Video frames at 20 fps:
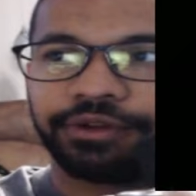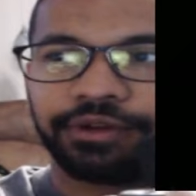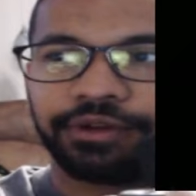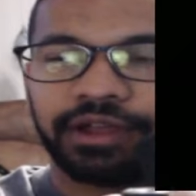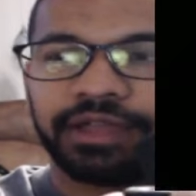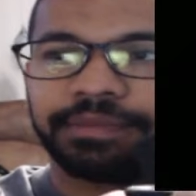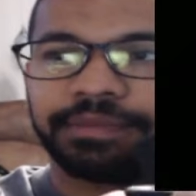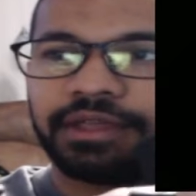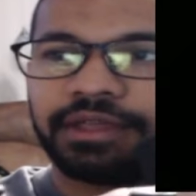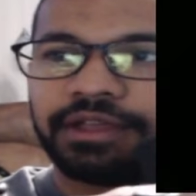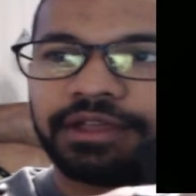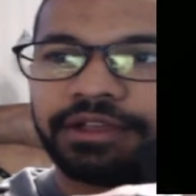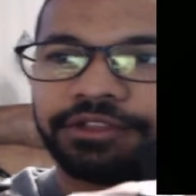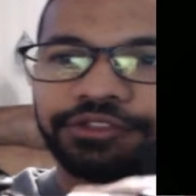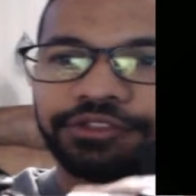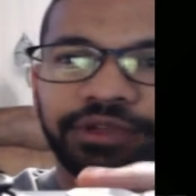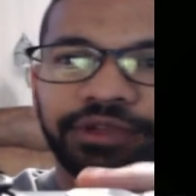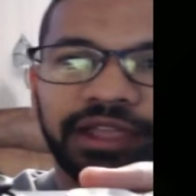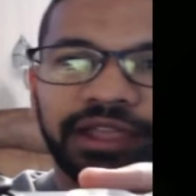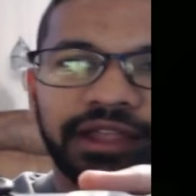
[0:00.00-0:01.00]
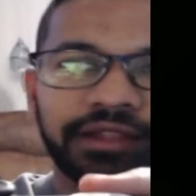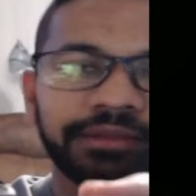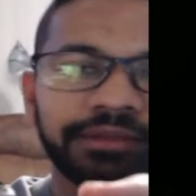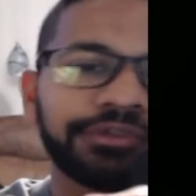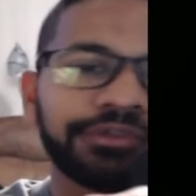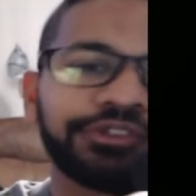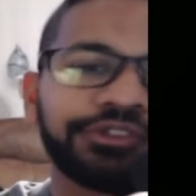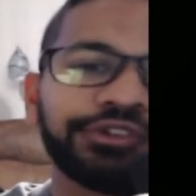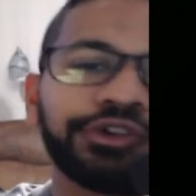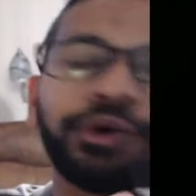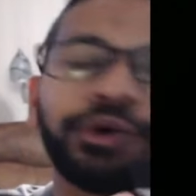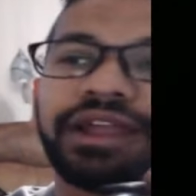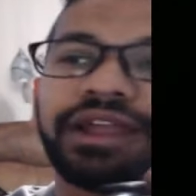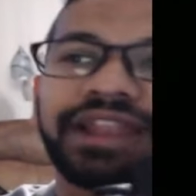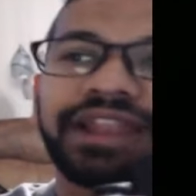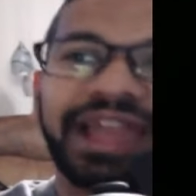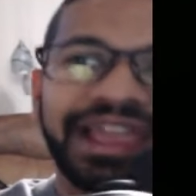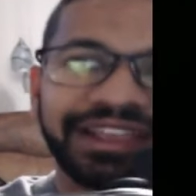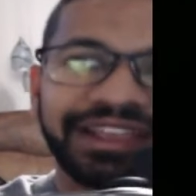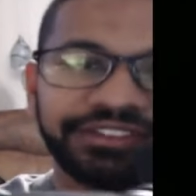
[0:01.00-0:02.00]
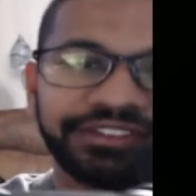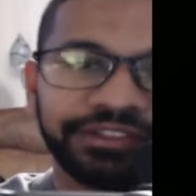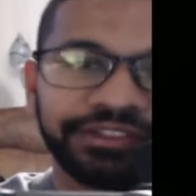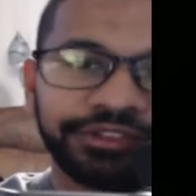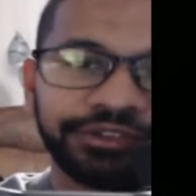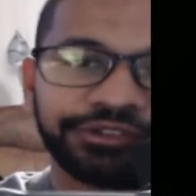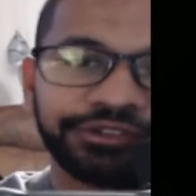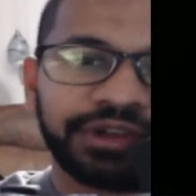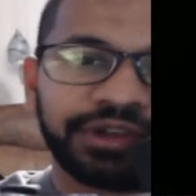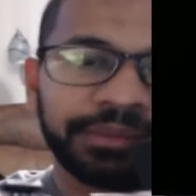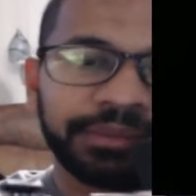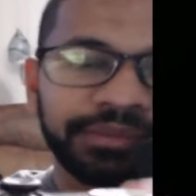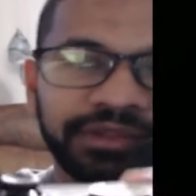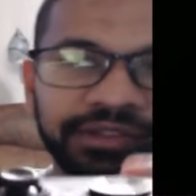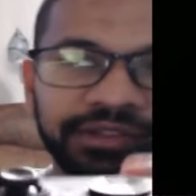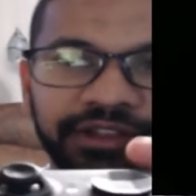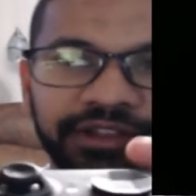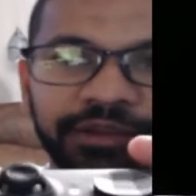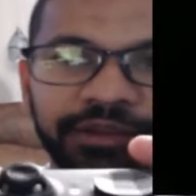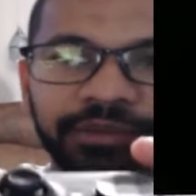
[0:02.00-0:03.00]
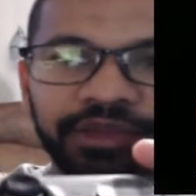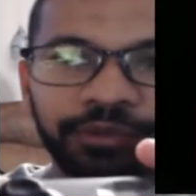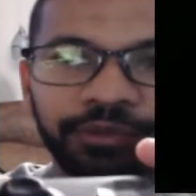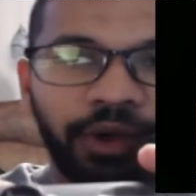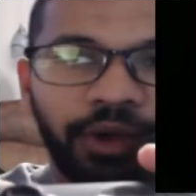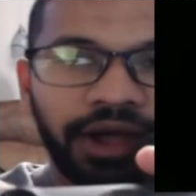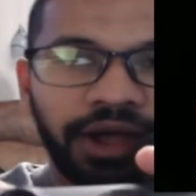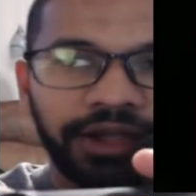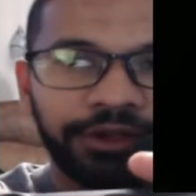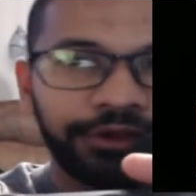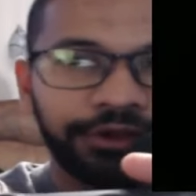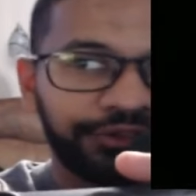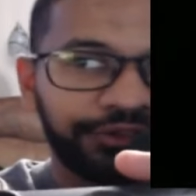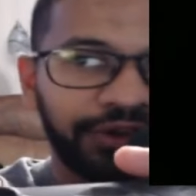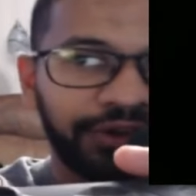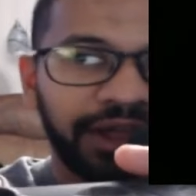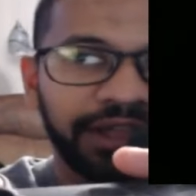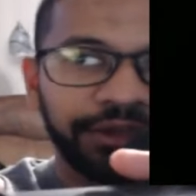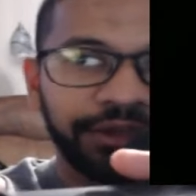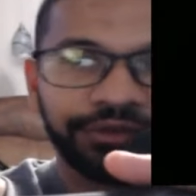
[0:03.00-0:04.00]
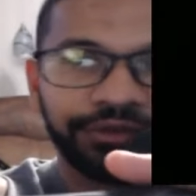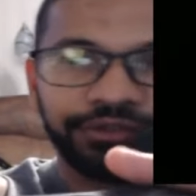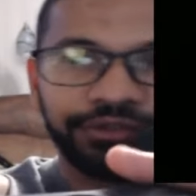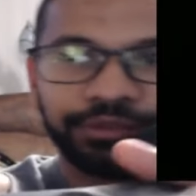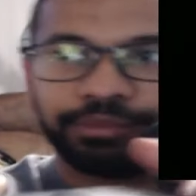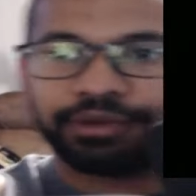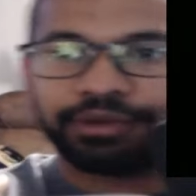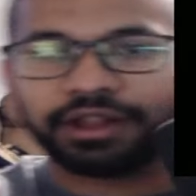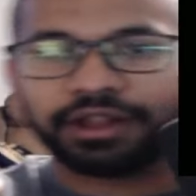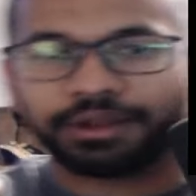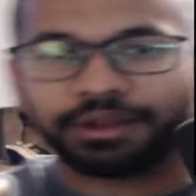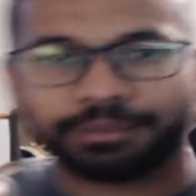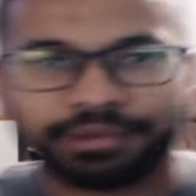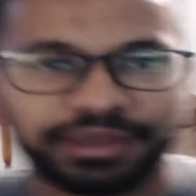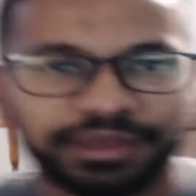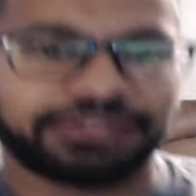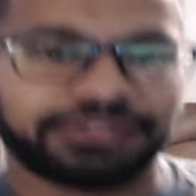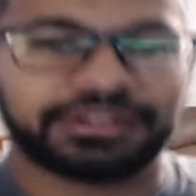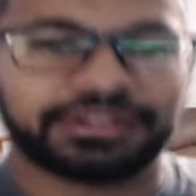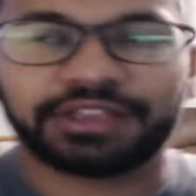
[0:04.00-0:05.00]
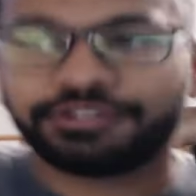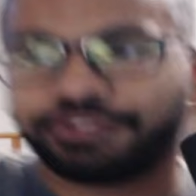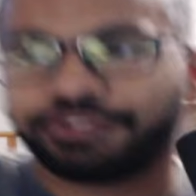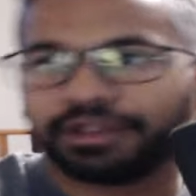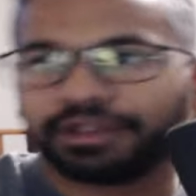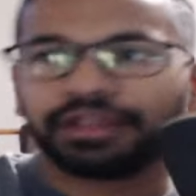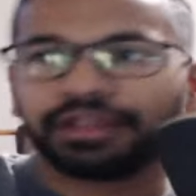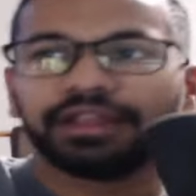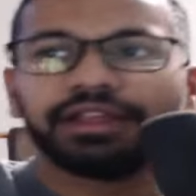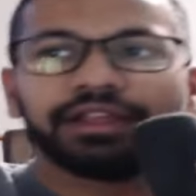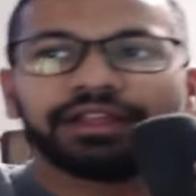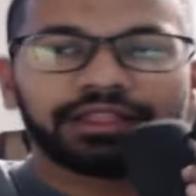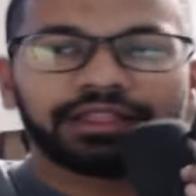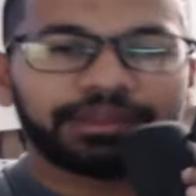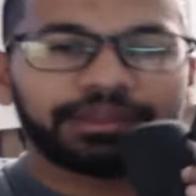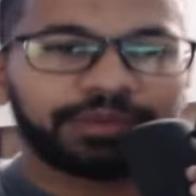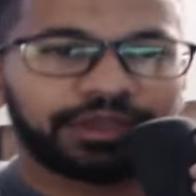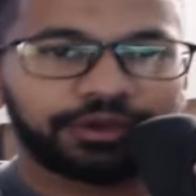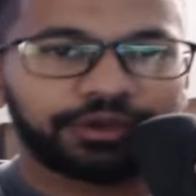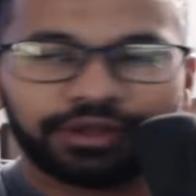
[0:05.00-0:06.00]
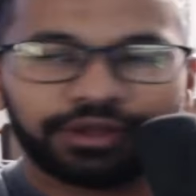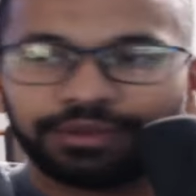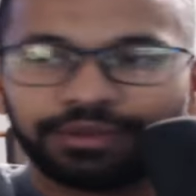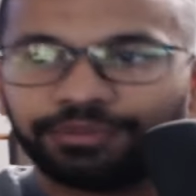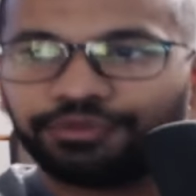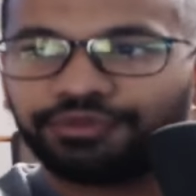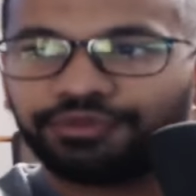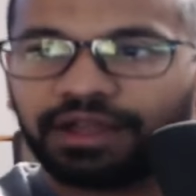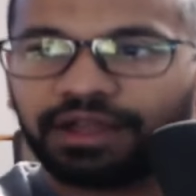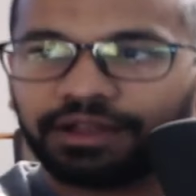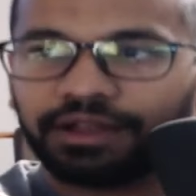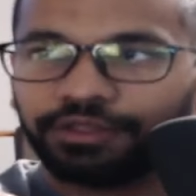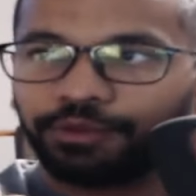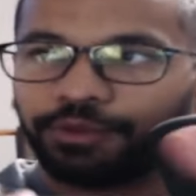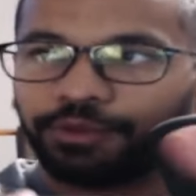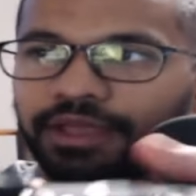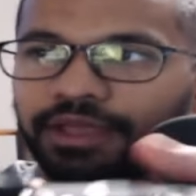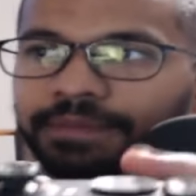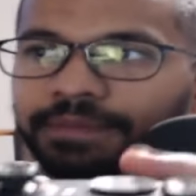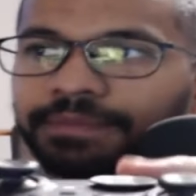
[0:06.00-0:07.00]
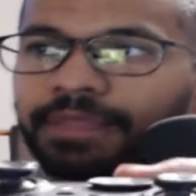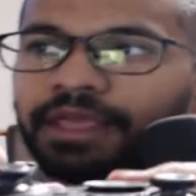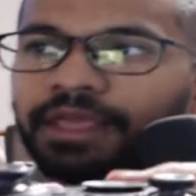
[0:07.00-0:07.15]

All right. So again, to go ahead and exit the script, it's going to be Y or triangle if you're playing on PlayStation. Let me go ahead and move out of the way.